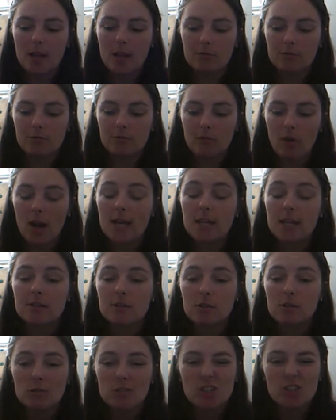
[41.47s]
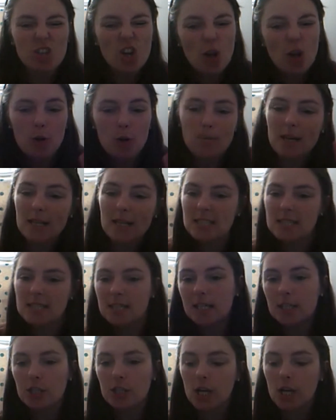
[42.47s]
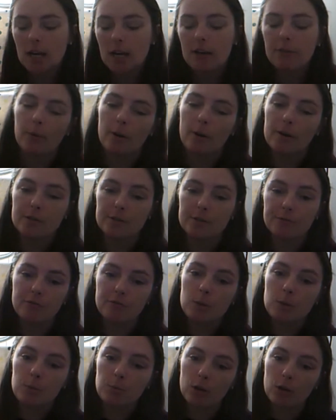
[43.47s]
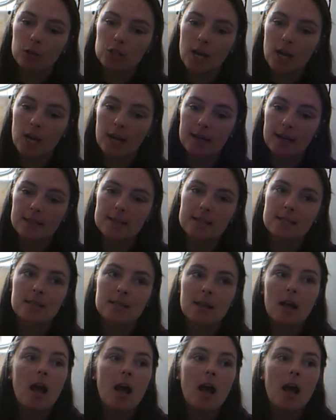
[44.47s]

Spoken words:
Right, not too much stitching. I've worked on 3 projects.